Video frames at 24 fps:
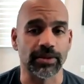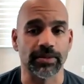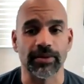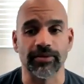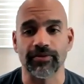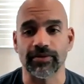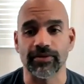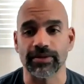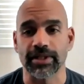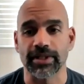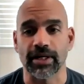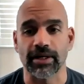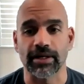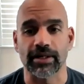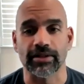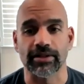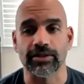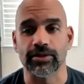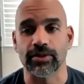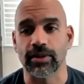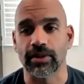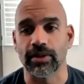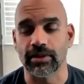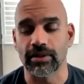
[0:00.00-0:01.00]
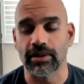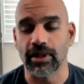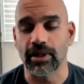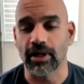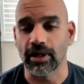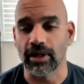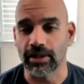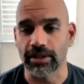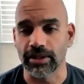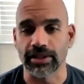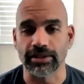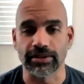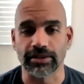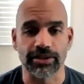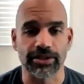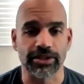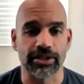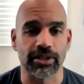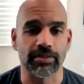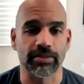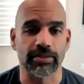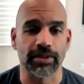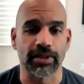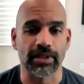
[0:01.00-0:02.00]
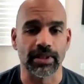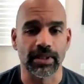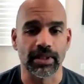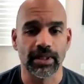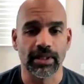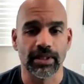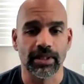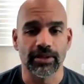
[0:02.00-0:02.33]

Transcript: I mean, if you're talking to a car dealership and